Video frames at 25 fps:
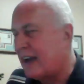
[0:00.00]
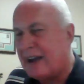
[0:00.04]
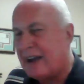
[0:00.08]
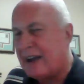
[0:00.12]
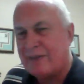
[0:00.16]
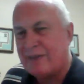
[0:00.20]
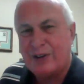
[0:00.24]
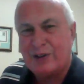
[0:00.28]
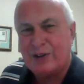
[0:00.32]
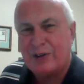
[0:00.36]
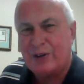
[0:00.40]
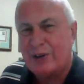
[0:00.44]
to
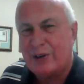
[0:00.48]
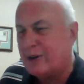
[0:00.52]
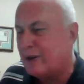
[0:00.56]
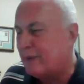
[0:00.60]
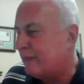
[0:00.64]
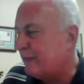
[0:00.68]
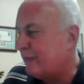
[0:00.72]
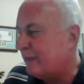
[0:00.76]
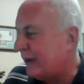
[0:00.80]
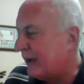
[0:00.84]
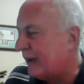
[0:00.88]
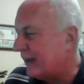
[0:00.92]
do
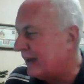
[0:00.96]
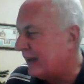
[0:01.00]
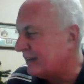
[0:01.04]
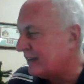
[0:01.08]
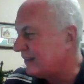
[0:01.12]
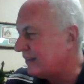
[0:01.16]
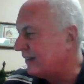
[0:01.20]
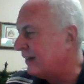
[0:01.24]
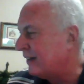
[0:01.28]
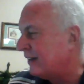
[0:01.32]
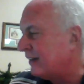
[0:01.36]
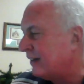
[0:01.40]
your
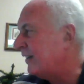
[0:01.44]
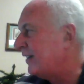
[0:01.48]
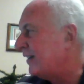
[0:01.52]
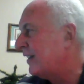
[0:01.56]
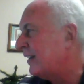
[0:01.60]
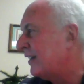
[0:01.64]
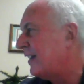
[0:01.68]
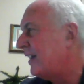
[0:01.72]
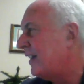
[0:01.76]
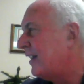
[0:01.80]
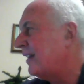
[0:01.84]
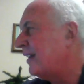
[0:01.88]
best. You know,
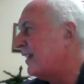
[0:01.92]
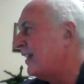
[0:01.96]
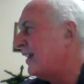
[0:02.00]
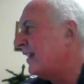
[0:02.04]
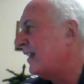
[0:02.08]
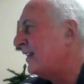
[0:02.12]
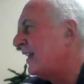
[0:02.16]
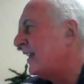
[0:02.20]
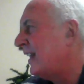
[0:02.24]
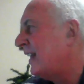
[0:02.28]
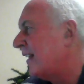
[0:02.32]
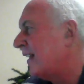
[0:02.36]
you can't
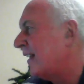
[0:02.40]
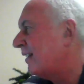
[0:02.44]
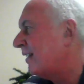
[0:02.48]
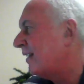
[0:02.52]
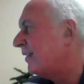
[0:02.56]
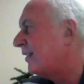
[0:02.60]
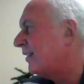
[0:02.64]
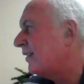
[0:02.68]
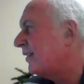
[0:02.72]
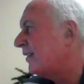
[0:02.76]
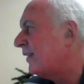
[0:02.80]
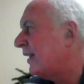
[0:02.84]
get that
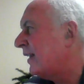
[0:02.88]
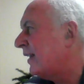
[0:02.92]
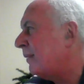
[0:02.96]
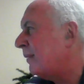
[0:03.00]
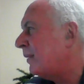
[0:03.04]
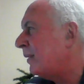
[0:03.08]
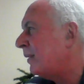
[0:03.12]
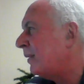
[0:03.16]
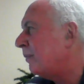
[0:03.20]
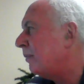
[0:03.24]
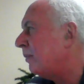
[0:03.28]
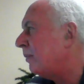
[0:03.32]

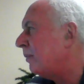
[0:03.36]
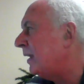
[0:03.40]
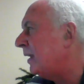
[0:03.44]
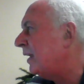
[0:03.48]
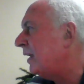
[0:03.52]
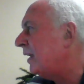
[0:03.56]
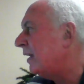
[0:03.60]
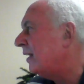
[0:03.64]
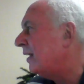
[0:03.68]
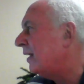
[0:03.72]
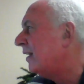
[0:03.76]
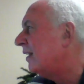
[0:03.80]
crappy
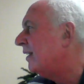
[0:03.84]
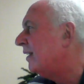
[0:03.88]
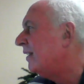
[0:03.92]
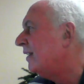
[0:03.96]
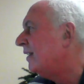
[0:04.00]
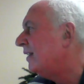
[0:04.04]
B.